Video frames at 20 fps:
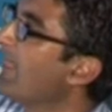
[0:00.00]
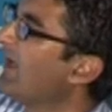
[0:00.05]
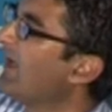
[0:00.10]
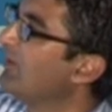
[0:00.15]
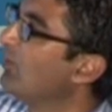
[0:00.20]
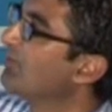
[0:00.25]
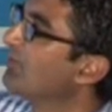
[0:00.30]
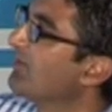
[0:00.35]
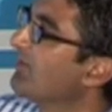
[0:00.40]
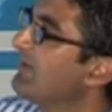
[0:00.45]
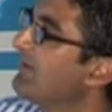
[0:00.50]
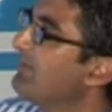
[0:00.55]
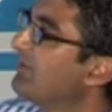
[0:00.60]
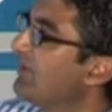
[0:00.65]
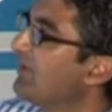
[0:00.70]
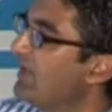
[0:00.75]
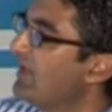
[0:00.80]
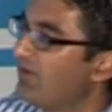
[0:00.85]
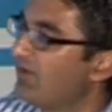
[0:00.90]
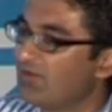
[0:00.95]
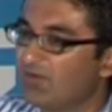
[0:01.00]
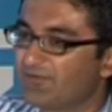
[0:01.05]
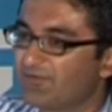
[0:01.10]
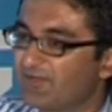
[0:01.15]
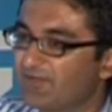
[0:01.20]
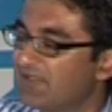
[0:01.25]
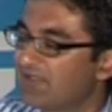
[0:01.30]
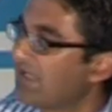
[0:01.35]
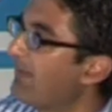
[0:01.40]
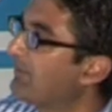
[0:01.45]
And also any
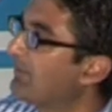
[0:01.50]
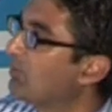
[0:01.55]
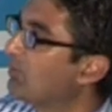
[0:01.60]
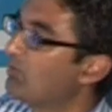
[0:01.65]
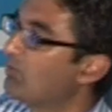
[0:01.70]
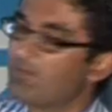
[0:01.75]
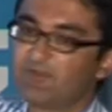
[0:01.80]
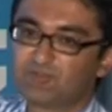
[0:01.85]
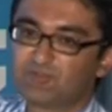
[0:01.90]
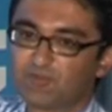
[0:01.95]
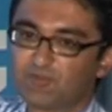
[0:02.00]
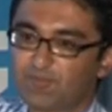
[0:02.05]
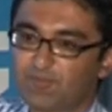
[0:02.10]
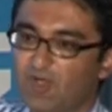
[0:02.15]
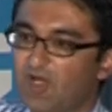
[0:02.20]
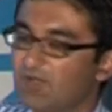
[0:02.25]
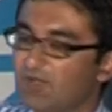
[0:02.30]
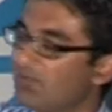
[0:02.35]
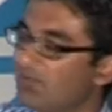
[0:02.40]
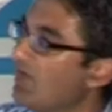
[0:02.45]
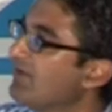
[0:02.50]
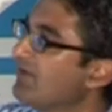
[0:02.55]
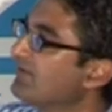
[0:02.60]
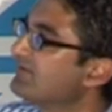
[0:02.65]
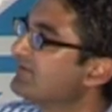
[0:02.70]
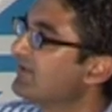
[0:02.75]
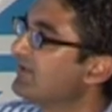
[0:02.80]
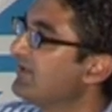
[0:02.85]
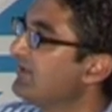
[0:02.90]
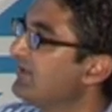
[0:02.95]
materials and capital equipment you buy, we'd like
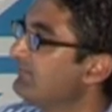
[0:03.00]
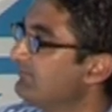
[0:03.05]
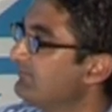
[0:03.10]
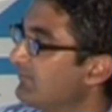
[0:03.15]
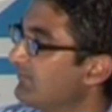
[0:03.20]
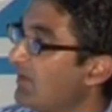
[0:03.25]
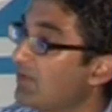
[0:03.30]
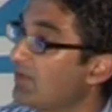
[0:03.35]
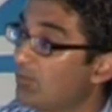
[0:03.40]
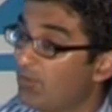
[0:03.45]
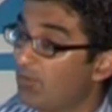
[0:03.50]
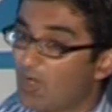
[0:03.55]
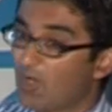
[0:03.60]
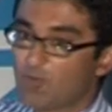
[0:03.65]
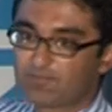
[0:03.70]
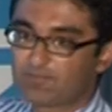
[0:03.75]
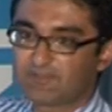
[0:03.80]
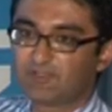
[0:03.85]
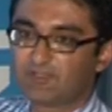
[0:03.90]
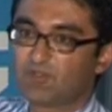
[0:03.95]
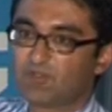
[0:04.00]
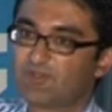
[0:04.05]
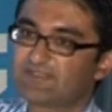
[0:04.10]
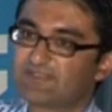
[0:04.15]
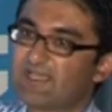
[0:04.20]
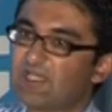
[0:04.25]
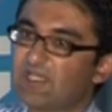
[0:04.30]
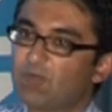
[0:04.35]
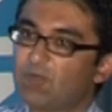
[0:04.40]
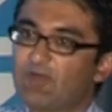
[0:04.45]
to see, like we hope that you do
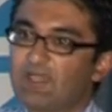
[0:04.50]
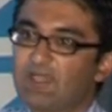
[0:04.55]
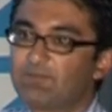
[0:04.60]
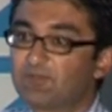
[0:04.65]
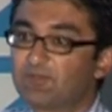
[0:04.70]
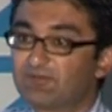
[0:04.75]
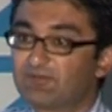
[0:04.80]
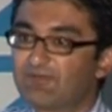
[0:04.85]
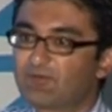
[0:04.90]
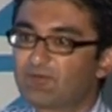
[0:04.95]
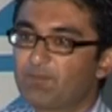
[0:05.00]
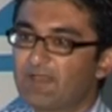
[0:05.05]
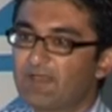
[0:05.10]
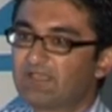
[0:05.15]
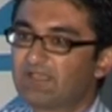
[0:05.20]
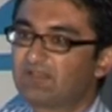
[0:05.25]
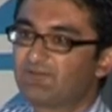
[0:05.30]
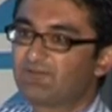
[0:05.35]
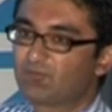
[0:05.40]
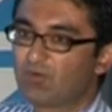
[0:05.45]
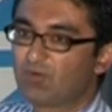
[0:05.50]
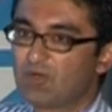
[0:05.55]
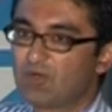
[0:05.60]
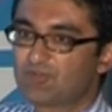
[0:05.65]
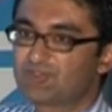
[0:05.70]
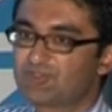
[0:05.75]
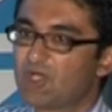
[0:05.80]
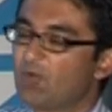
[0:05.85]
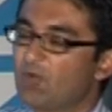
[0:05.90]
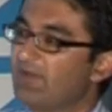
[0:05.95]
this anyway, but to have competitive
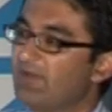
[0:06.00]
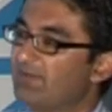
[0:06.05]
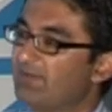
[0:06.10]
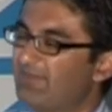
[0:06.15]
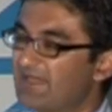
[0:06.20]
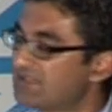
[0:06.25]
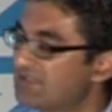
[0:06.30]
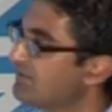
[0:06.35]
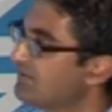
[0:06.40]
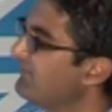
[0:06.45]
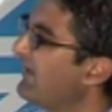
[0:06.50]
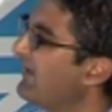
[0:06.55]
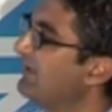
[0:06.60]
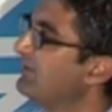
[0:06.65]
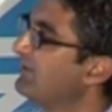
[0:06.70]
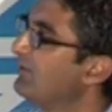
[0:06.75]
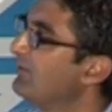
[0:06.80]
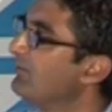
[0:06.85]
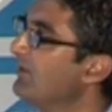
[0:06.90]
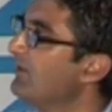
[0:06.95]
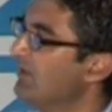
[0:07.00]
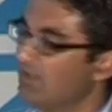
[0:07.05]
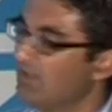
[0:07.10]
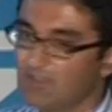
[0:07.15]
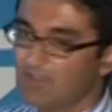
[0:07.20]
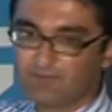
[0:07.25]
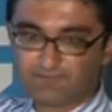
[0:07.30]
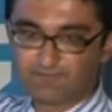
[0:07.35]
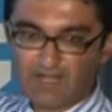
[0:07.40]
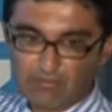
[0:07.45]
quotes showing best value
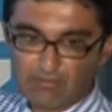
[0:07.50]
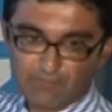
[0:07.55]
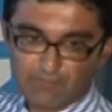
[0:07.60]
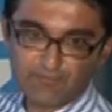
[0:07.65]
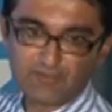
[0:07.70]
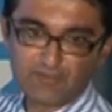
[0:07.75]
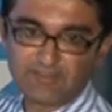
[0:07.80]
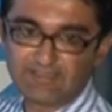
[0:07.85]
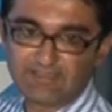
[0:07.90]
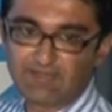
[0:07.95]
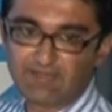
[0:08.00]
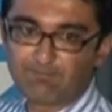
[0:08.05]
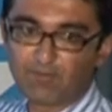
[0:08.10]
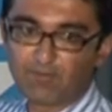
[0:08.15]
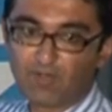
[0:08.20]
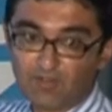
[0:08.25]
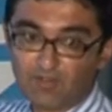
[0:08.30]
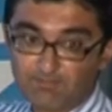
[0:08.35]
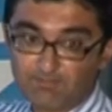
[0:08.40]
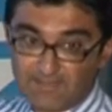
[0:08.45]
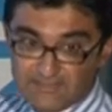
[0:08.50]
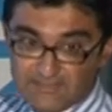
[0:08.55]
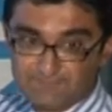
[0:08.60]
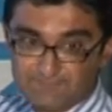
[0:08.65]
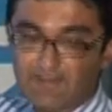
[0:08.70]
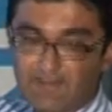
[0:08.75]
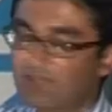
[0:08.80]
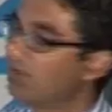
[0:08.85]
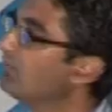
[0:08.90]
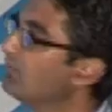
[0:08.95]
for our funding input and
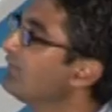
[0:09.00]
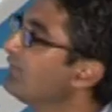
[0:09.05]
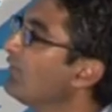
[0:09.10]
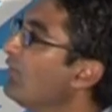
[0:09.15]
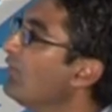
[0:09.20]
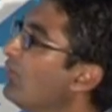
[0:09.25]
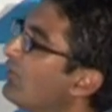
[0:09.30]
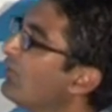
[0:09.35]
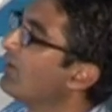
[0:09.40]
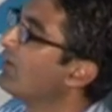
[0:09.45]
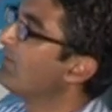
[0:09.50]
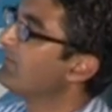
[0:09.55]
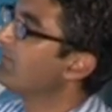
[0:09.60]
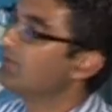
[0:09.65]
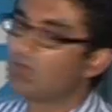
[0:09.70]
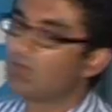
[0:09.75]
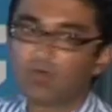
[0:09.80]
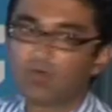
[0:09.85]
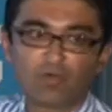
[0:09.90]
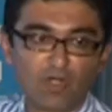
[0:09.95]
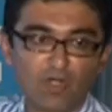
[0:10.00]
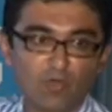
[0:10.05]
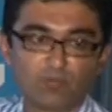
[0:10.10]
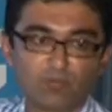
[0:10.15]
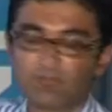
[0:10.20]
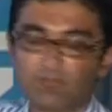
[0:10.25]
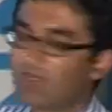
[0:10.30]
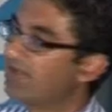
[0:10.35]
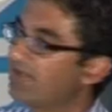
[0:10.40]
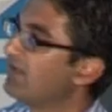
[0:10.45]
best value for your
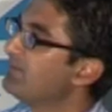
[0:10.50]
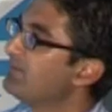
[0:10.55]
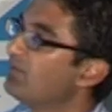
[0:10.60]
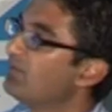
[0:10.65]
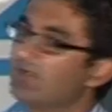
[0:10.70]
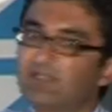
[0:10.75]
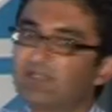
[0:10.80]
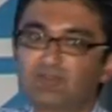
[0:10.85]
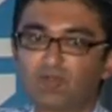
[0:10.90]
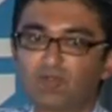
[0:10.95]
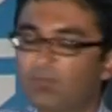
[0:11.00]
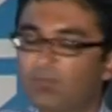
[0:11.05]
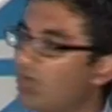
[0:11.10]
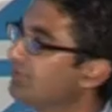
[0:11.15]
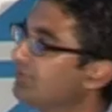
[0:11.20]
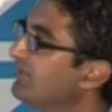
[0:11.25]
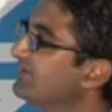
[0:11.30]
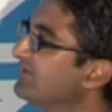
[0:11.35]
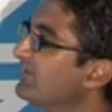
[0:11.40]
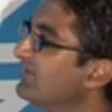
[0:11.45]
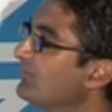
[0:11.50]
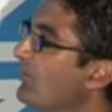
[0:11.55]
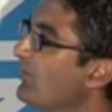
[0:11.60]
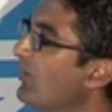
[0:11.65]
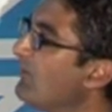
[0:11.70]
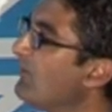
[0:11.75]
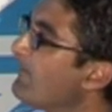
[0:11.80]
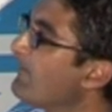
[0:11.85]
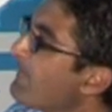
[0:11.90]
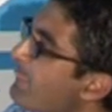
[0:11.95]
own money that you put into the project as
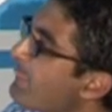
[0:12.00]
well.